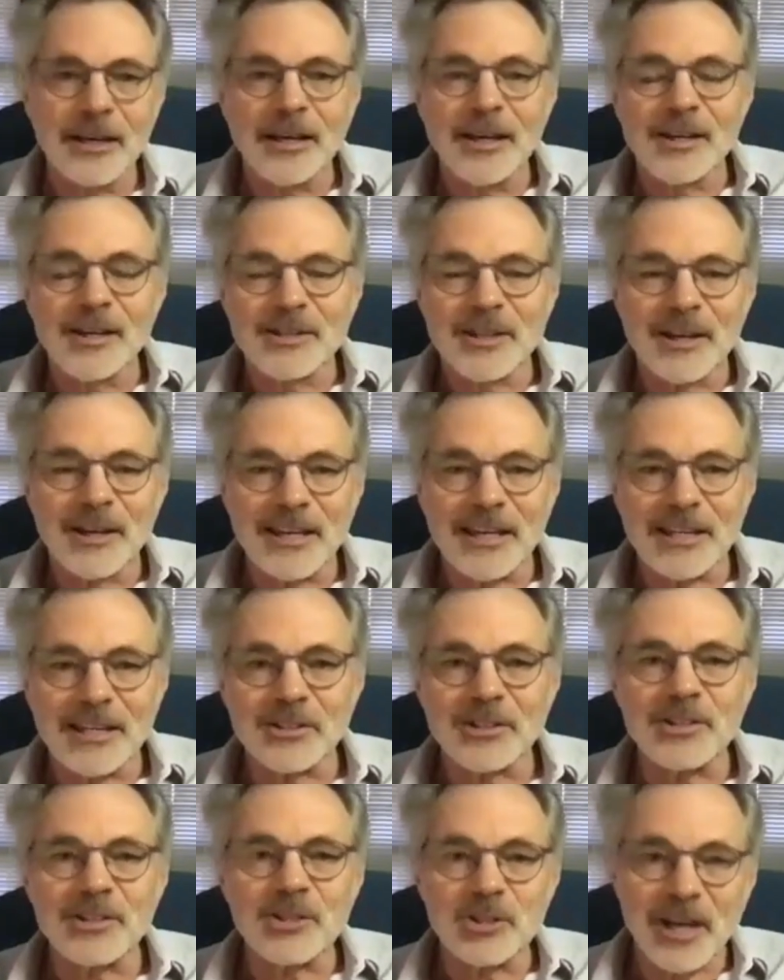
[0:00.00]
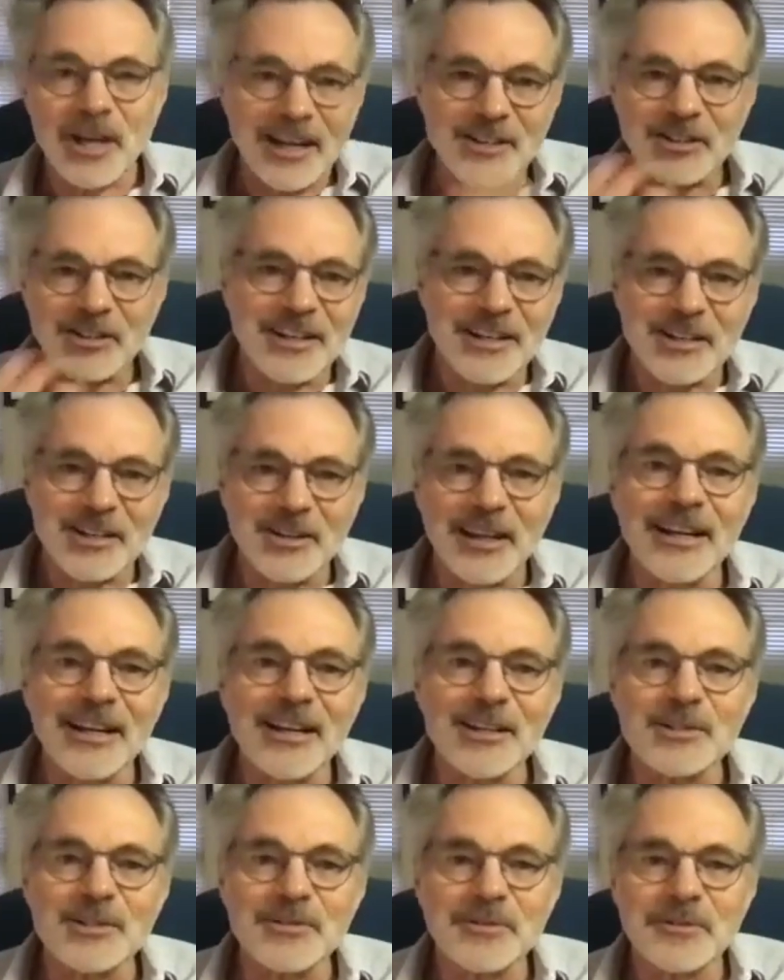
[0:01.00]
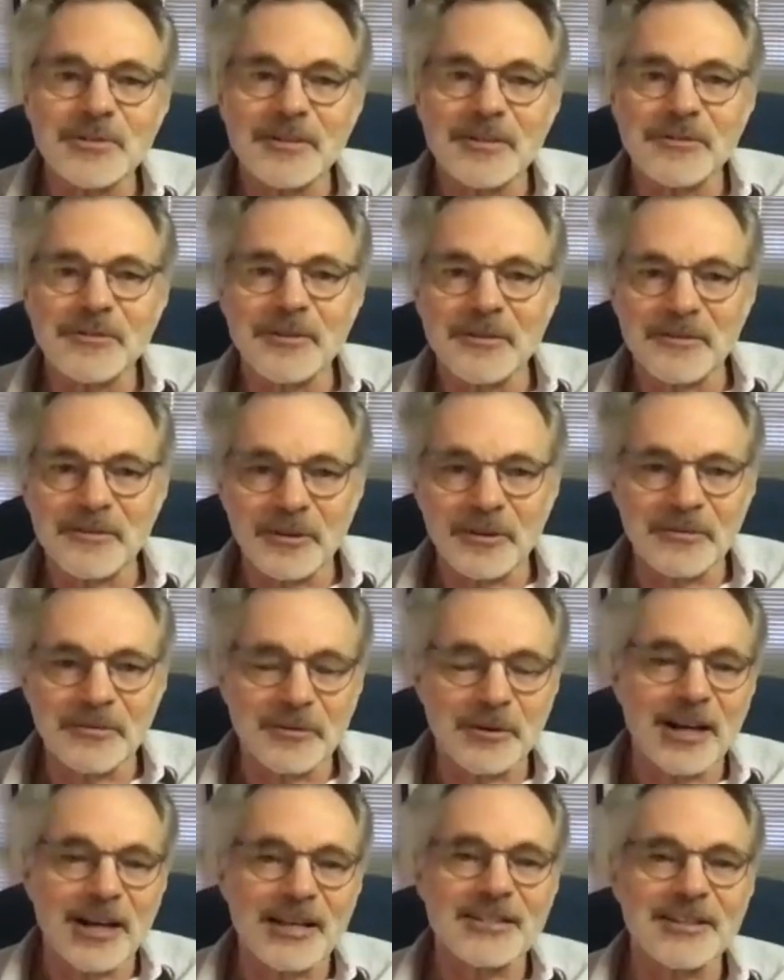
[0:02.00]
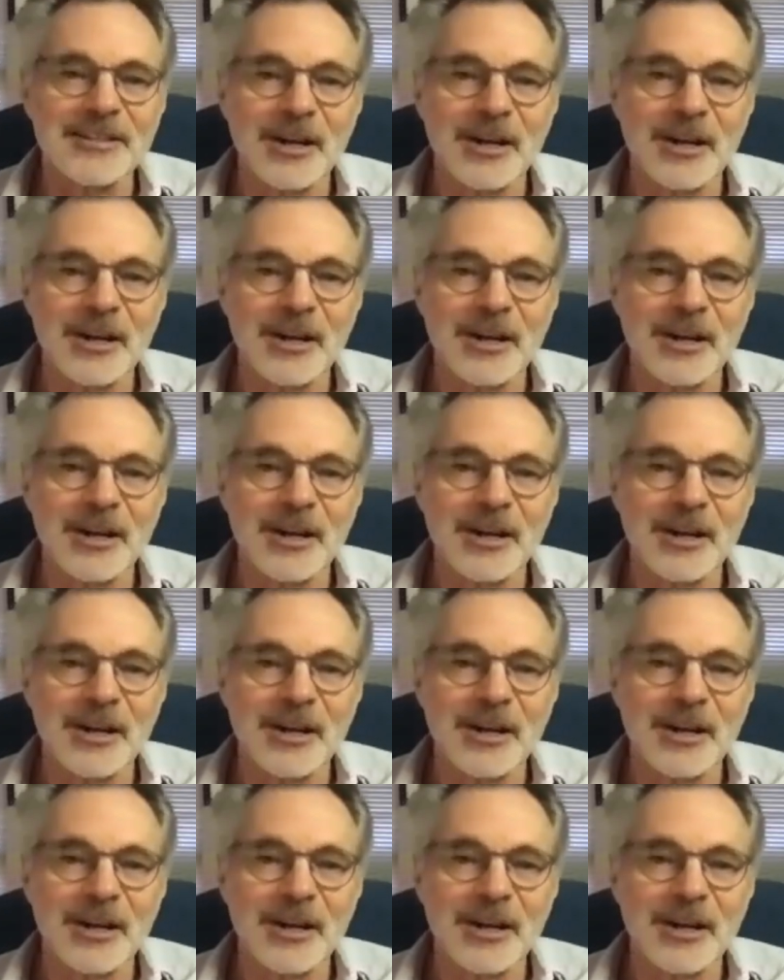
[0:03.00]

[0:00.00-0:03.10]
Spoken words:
So he just changed it into English for us.